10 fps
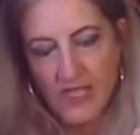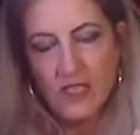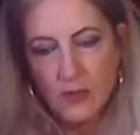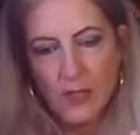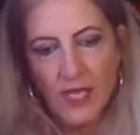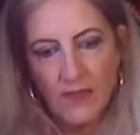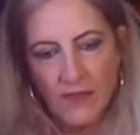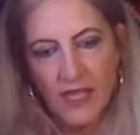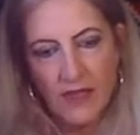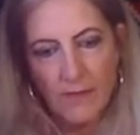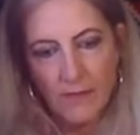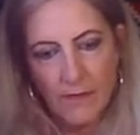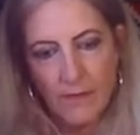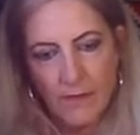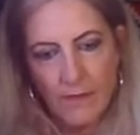than you're giving.
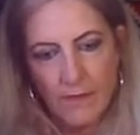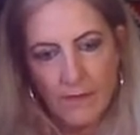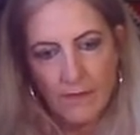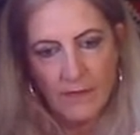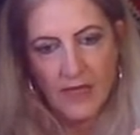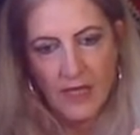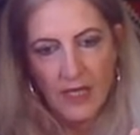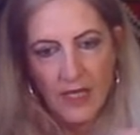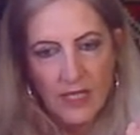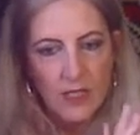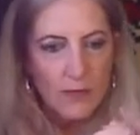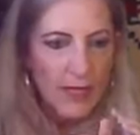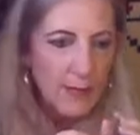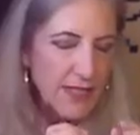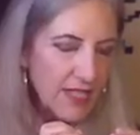You
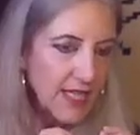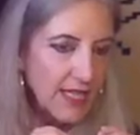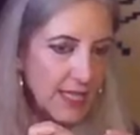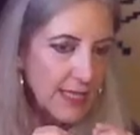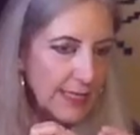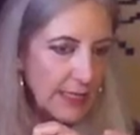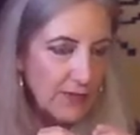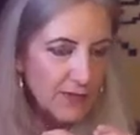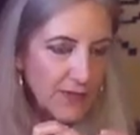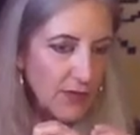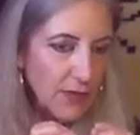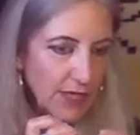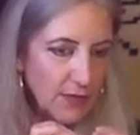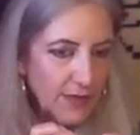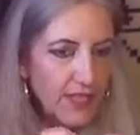may be taking a few
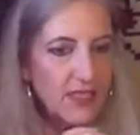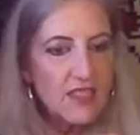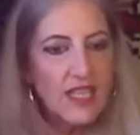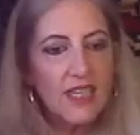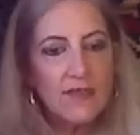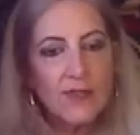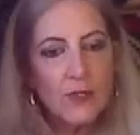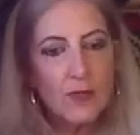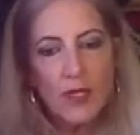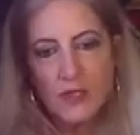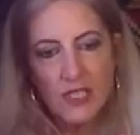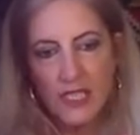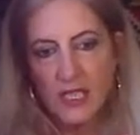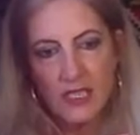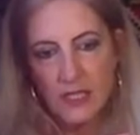little things here for
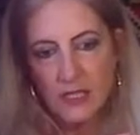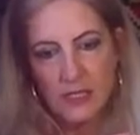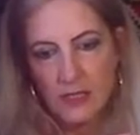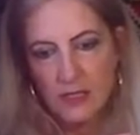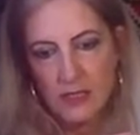granted.